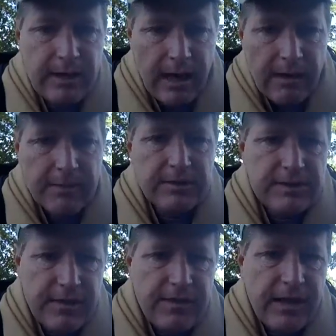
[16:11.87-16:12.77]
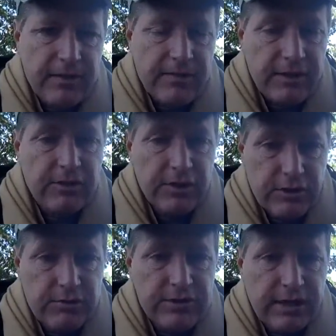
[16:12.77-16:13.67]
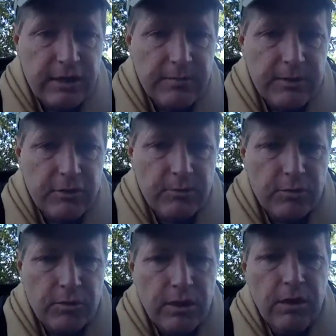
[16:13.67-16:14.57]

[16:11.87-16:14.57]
comma 10,000. Then you can use the Arabic numeral,